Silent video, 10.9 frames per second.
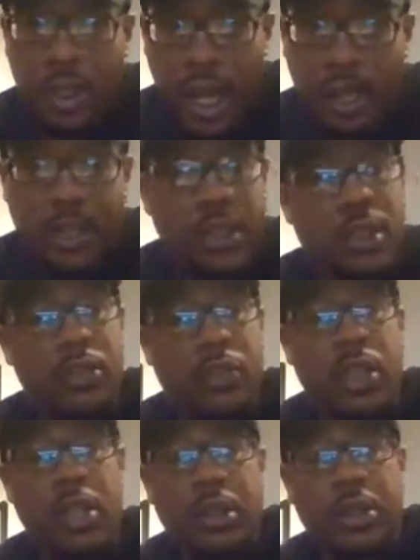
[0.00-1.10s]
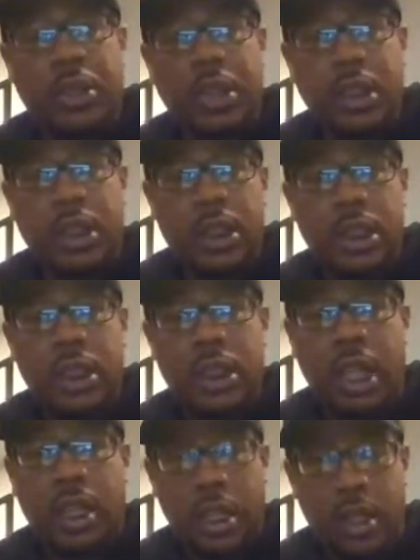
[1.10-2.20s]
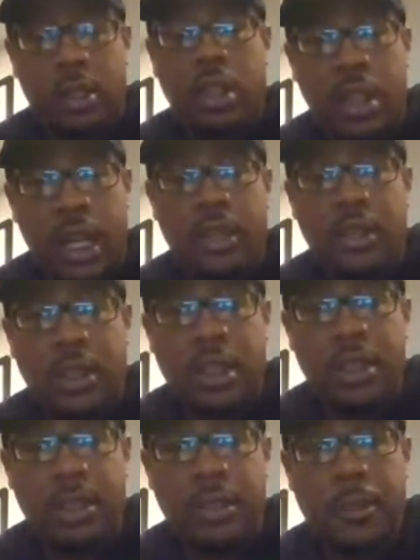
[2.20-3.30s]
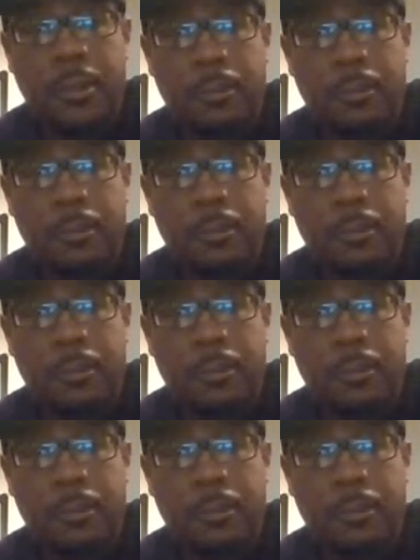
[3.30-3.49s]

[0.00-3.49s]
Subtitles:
thousands of years, like literally thousands of years.